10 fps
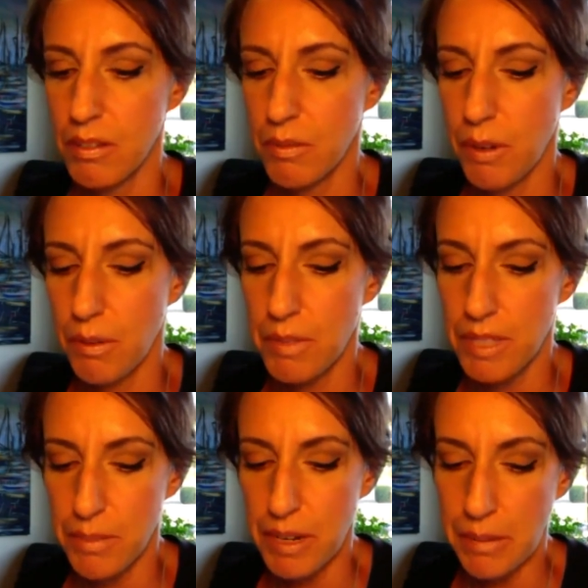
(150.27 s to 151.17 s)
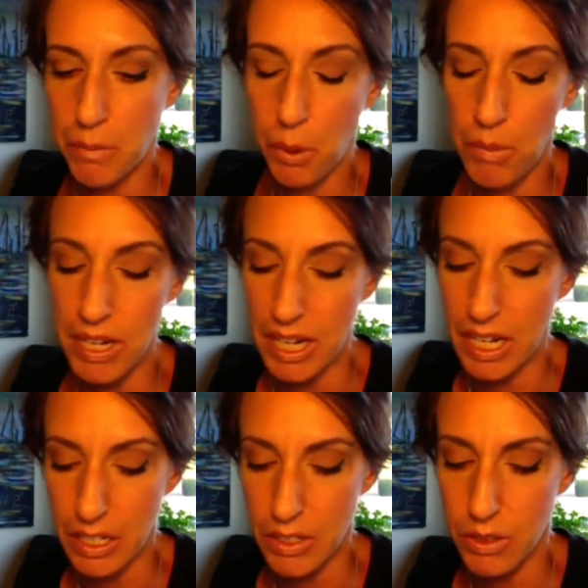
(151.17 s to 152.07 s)
we would be spending more
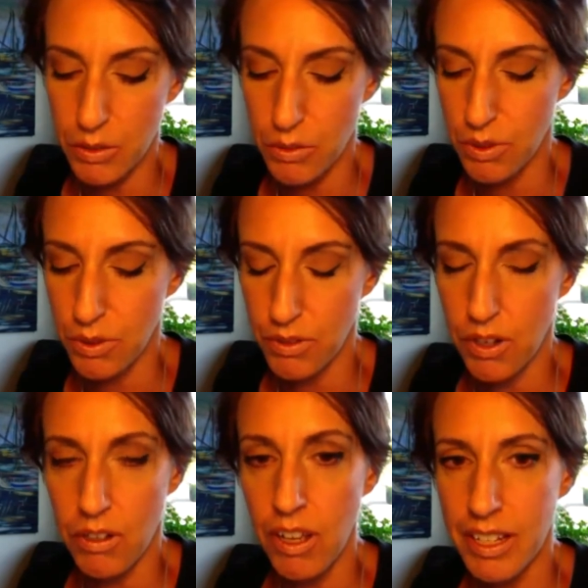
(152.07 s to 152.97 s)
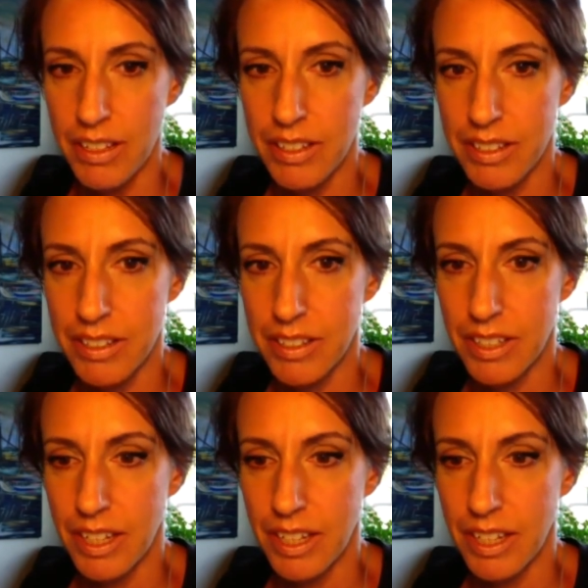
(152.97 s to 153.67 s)
money to serve our clients,